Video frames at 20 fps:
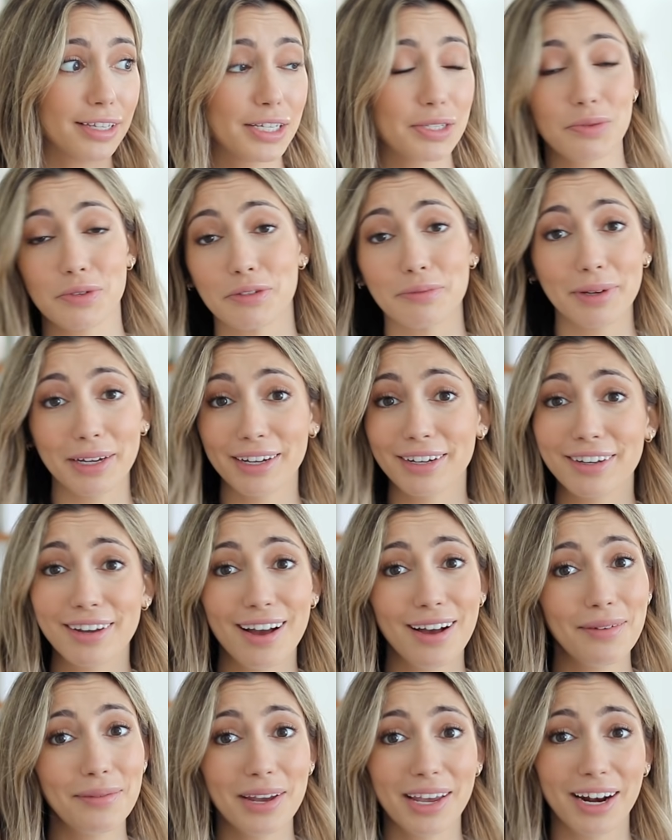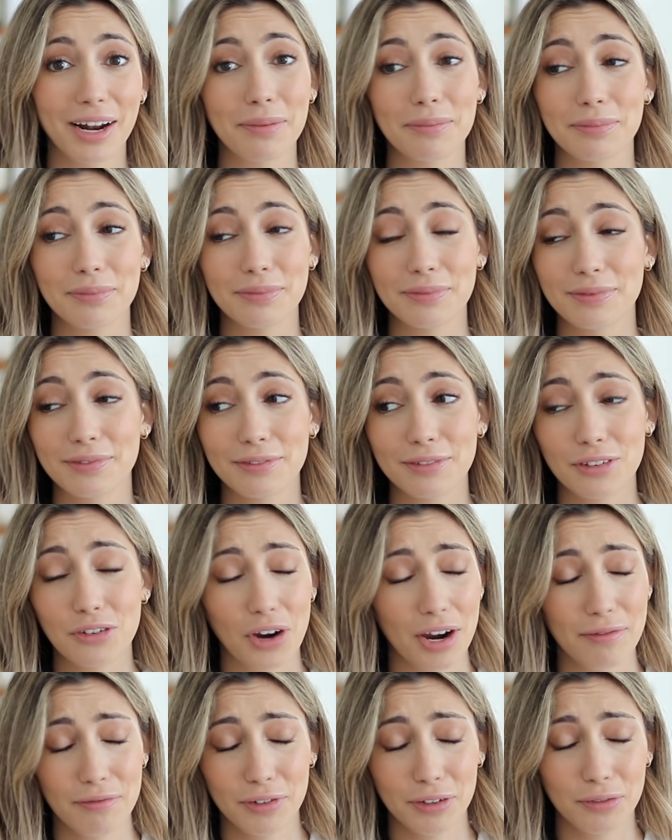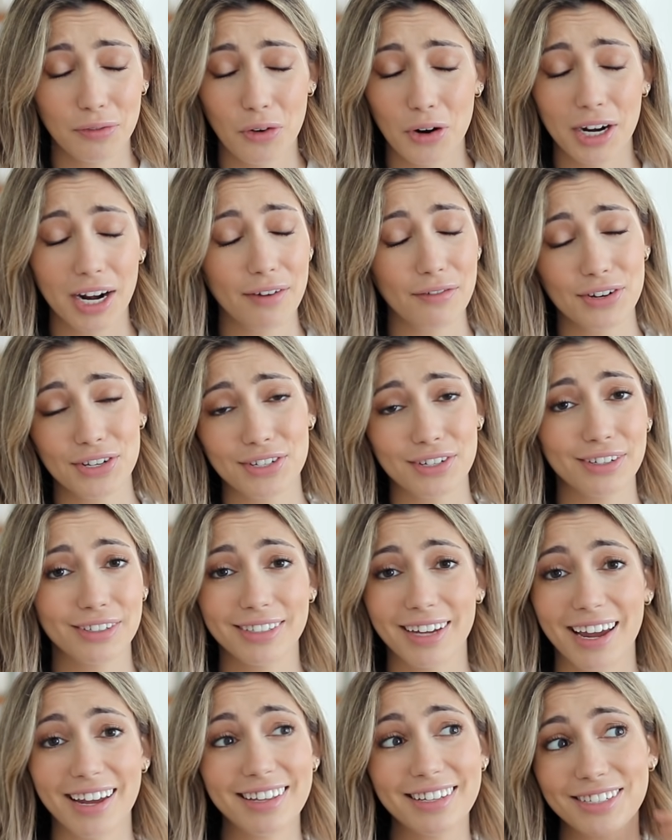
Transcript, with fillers: this was my income and I'm grateful for it every single day.